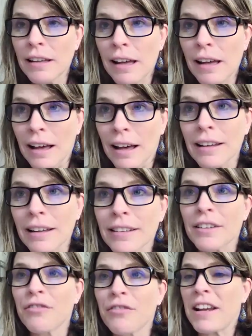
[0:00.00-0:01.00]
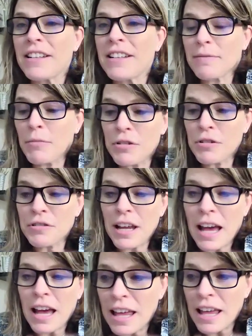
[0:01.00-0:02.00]
like frantic
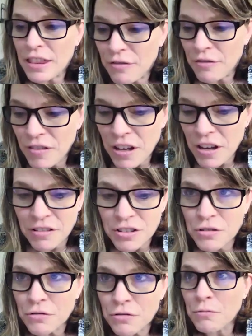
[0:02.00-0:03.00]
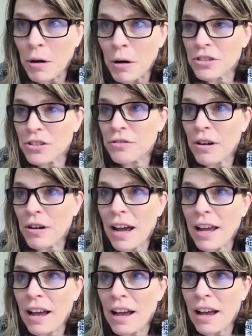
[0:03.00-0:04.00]
mode, and the fear is too much. So
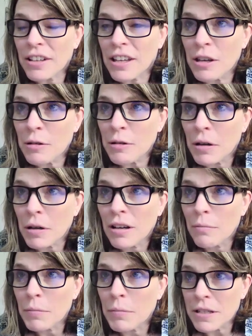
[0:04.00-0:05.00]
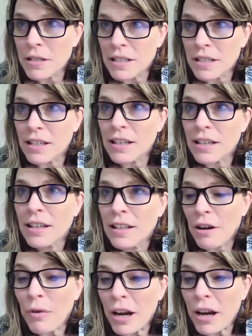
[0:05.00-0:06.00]
I have to keep busy.
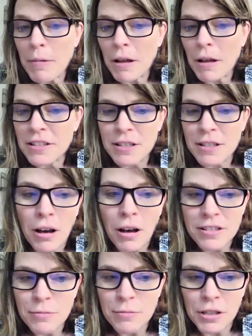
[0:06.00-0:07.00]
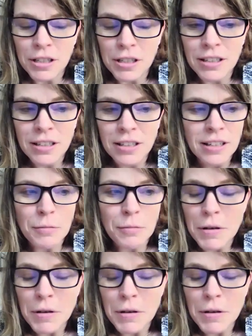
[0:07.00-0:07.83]
I write about this in Pause the Book, the